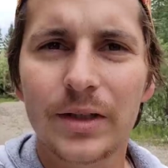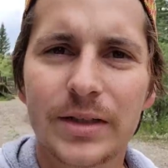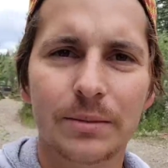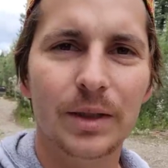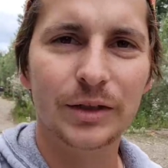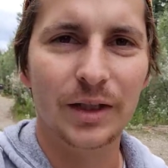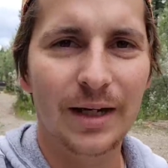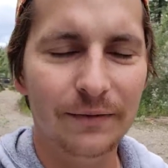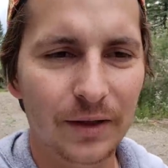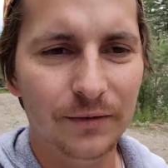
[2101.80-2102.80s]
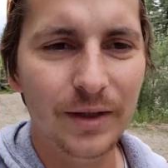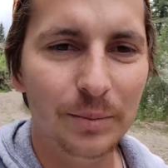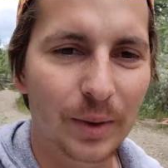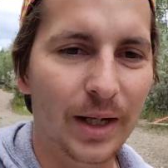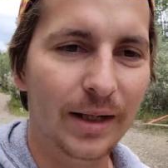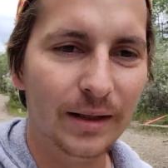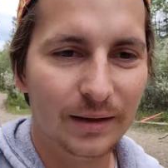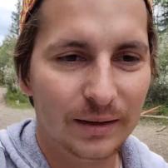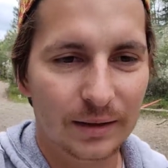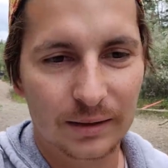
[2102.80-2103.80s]
there isn't much left of it, but
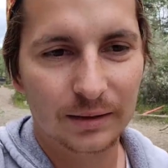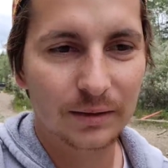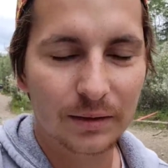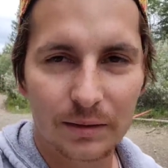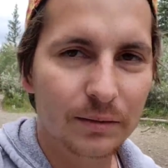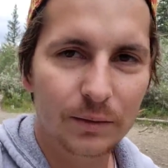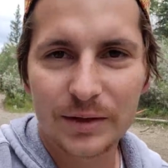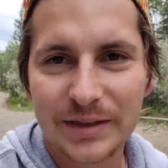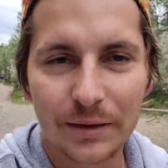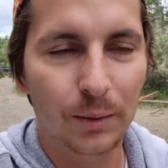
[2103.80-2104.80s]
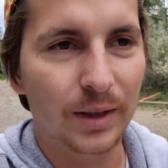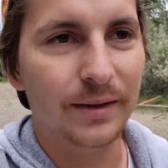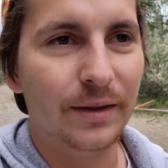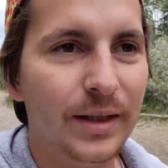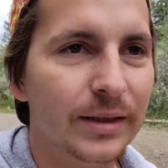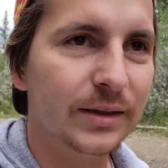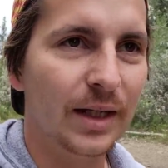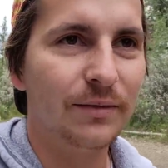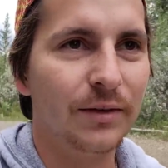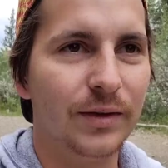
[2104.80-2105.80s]
we'll see what there is
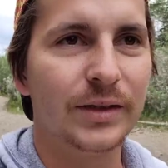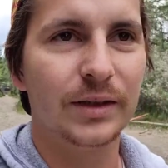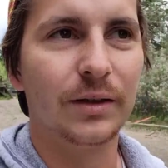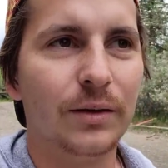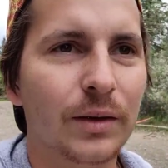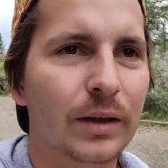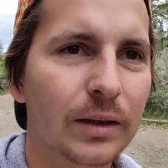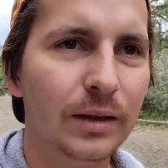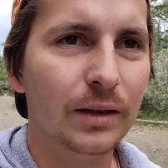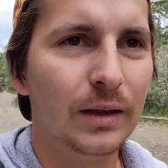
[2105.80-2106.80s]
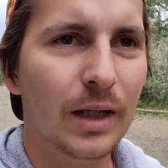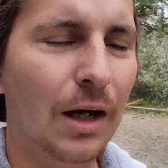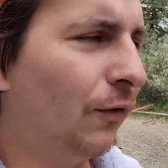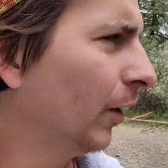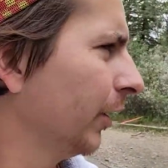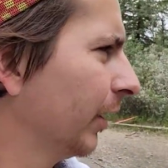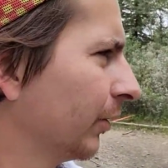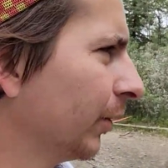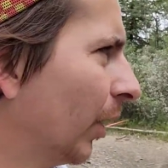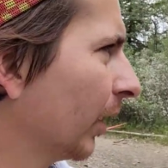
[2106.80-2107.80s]
left of it. So how far do you
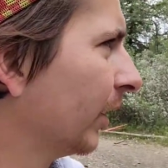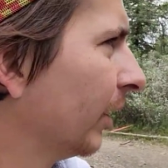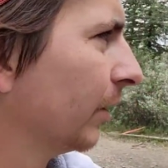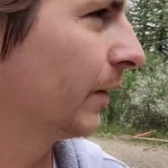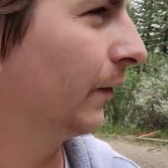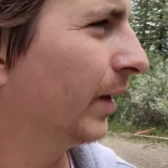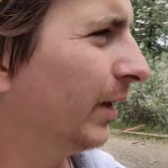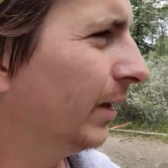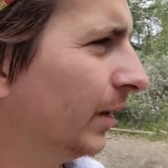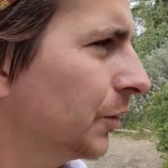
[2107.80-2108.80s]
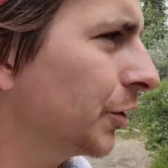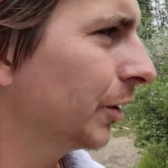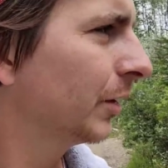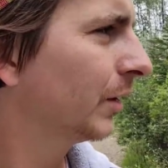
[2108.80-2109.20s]
think we walked here? 3-ish?